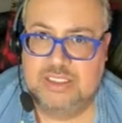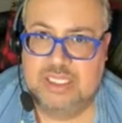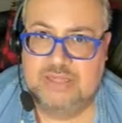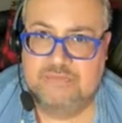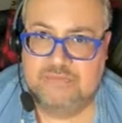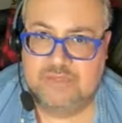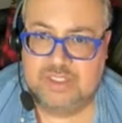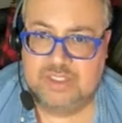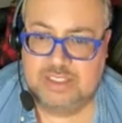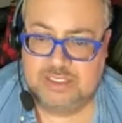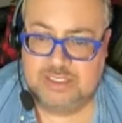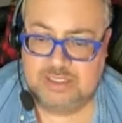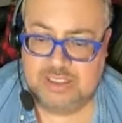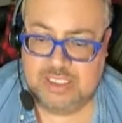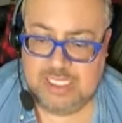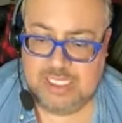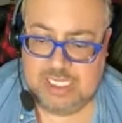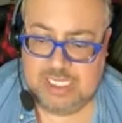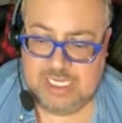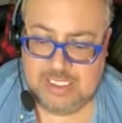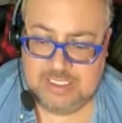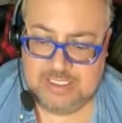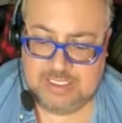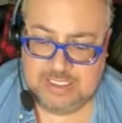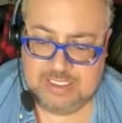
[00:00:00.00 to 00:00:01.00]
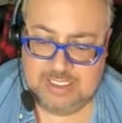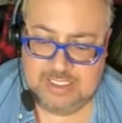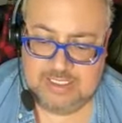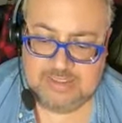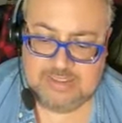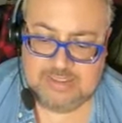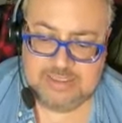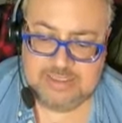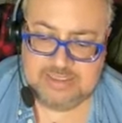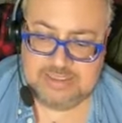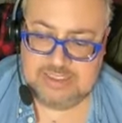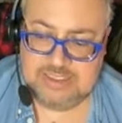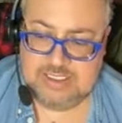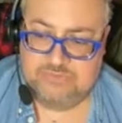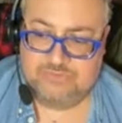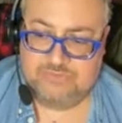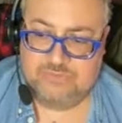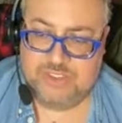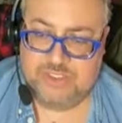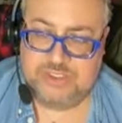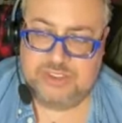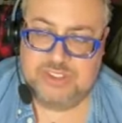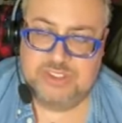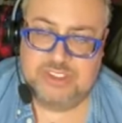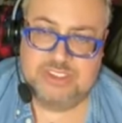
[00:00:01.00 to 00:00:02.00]
loving and is, not
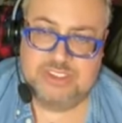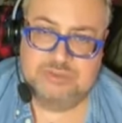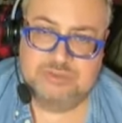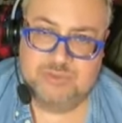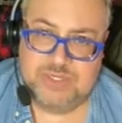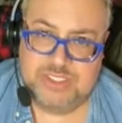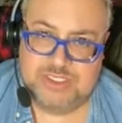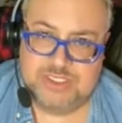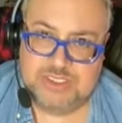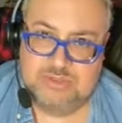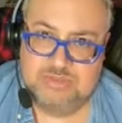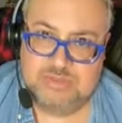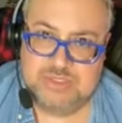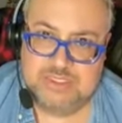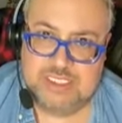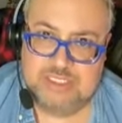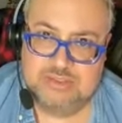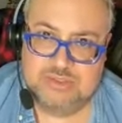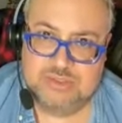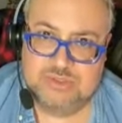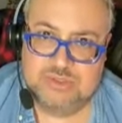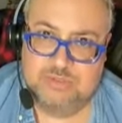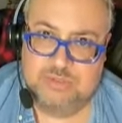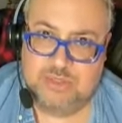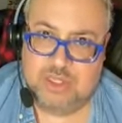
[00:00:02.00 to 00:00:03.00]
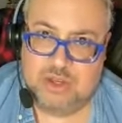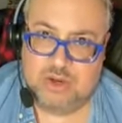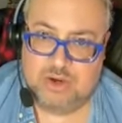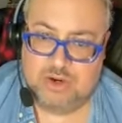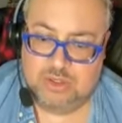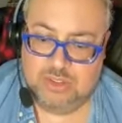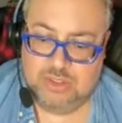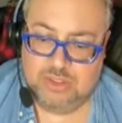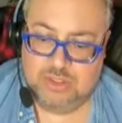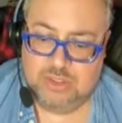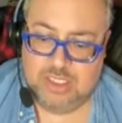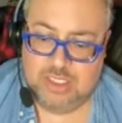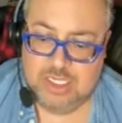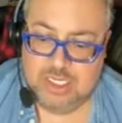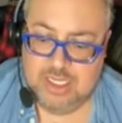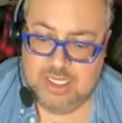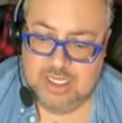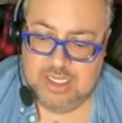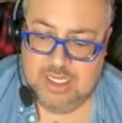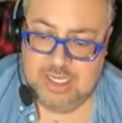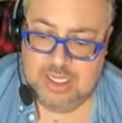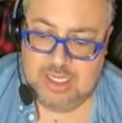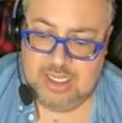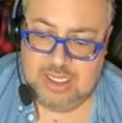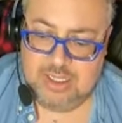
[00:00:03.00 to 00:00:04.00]
afraid to express themselves from the heart.
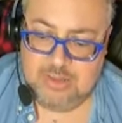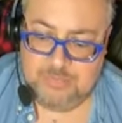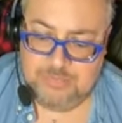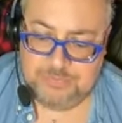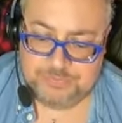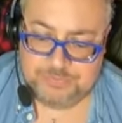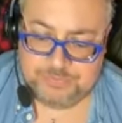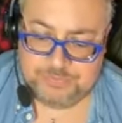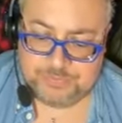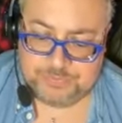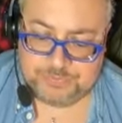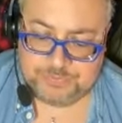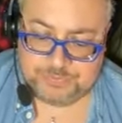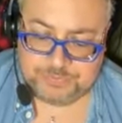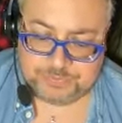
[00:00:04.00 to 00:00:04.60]
Um,